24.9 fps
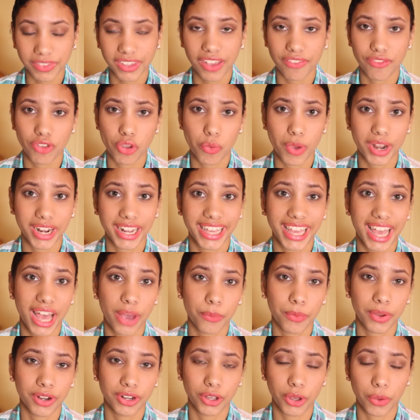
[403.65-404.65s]
If you want to
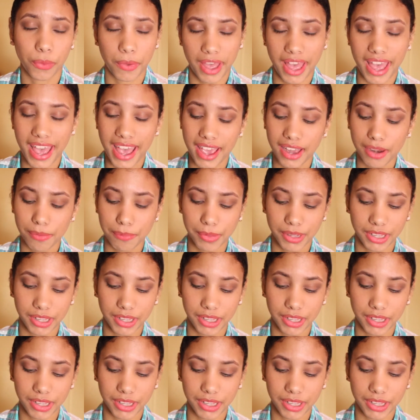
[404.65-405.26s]
get one, go ahead,